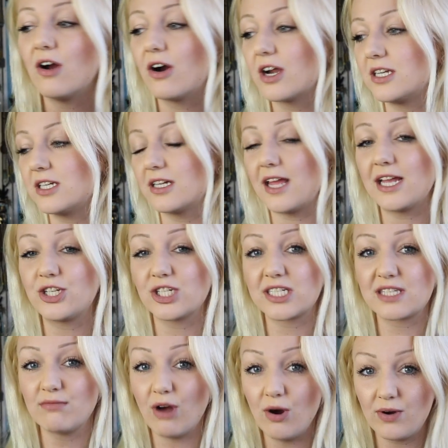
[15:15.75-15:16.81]
Or do you like
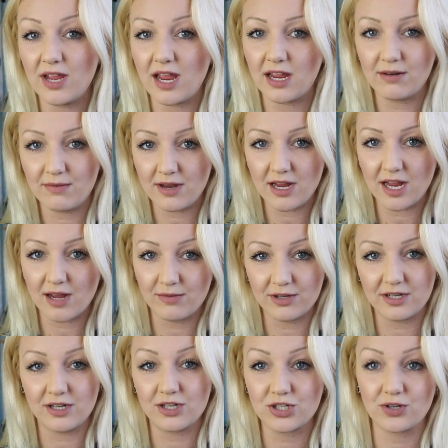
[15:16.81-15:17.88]
just smoking and being able
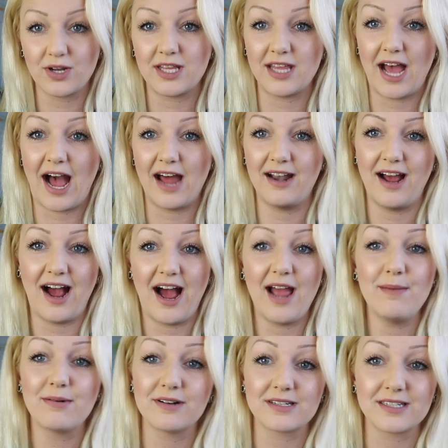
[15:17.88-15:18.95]
to enjoy that?
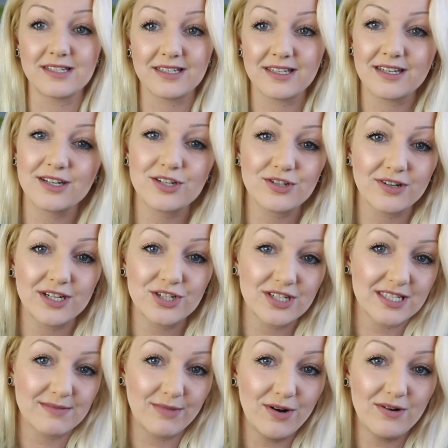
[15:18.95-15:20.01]
I personally enjoy
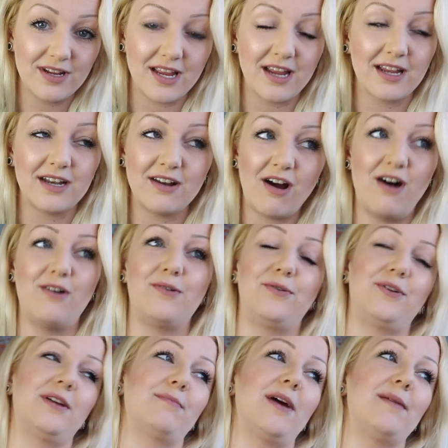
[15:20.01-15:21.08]
just smoking and not
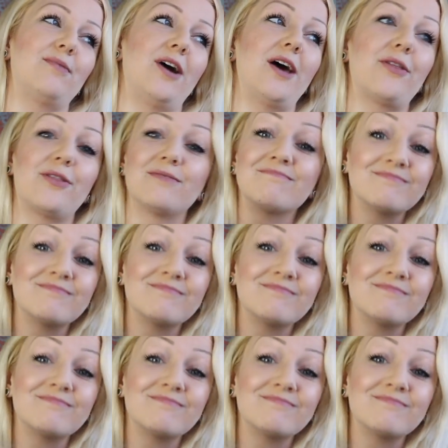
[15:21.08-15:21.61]
holding my breath.